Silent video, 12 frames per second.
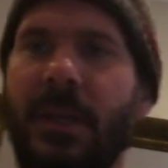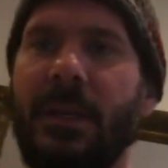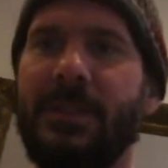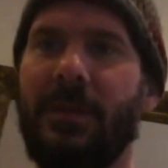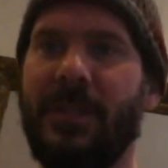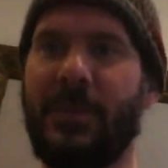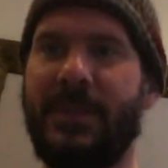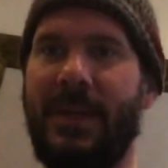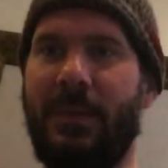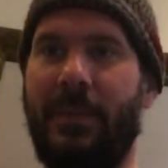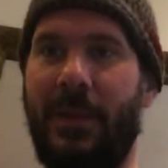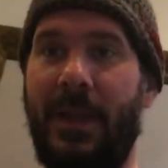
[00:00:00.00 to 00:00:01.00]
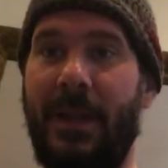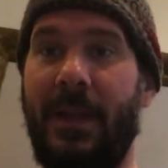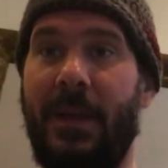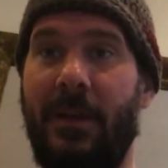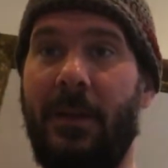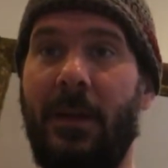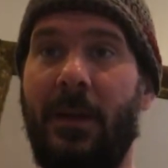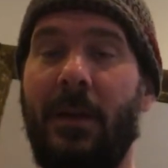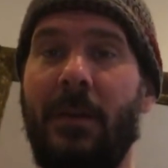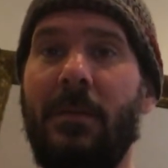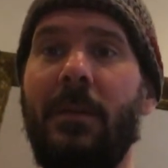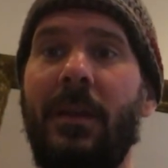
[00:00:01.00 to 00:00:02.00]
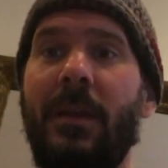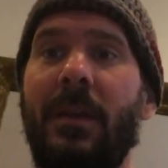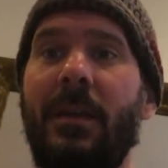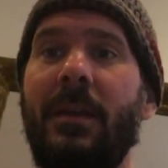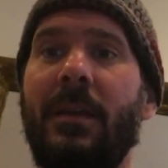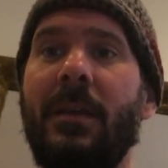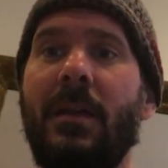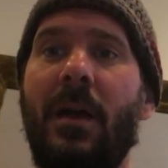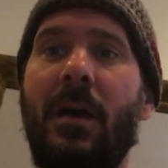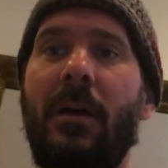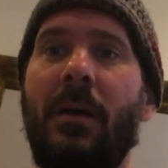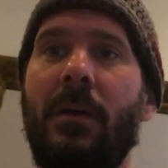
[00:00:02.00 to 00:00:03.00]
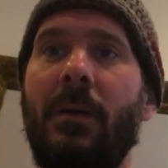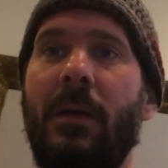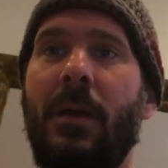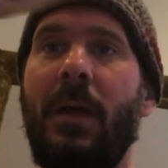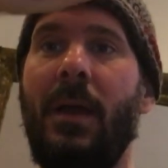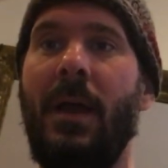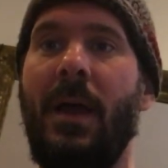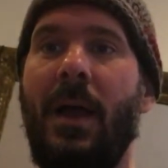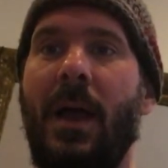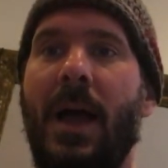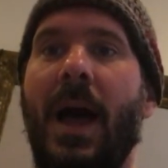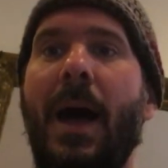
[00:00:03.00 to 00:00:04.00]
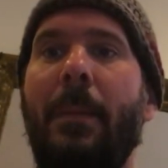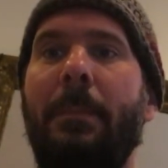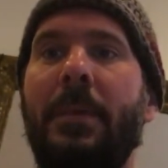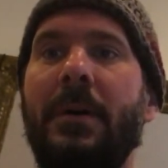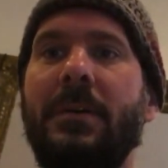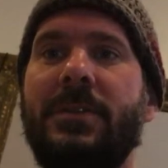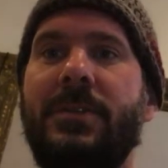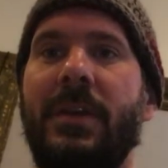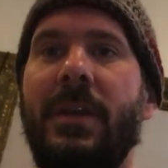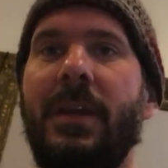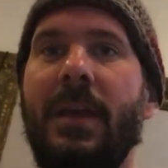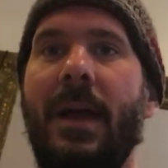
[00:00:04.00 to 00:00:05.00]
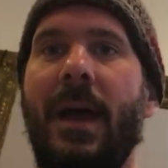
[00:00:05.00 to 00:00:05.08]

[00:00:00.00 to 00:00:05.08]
So let's pretend we're playing. Here we go. Apple tree,